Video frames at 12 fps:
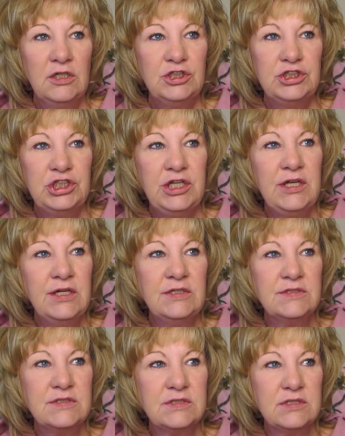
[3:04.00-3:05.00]

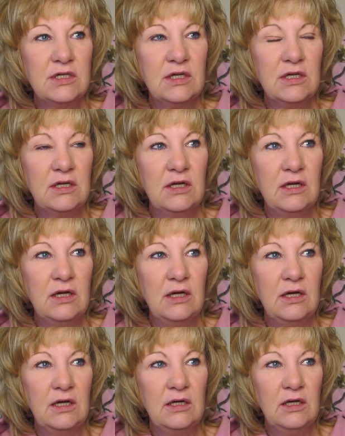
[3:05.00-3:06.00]
She's
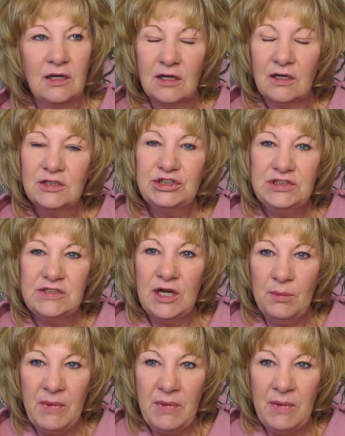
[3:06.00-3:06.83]
an